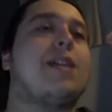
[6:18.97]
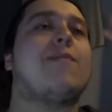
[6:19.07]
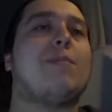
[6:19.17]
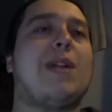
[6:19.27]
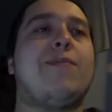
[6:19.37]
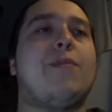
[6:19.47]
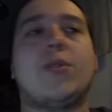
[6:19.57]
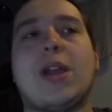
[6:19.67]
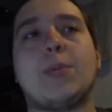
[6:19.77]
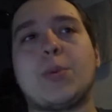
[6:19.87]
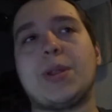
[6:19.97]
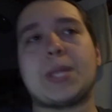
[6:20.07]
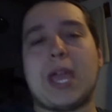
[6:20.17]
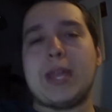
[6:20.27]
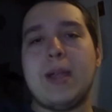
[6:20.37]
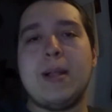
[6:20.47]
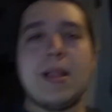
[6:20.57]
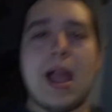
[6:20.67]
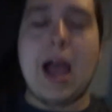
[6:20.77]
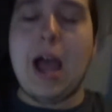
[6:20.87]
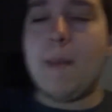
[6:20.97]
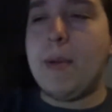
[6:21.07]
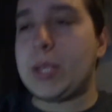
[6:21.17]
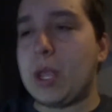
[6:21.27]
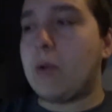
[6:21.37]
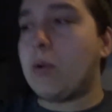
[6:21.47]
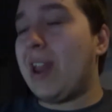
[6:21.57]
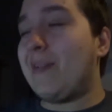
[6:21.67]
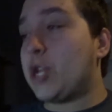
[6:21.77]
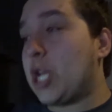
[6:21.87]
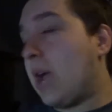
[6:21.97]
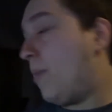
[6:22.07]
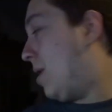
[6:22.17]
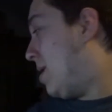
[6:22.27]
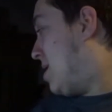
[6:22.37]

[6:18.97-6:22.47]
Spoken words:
If you play a football game, you understand. So I'm gonna have a shower.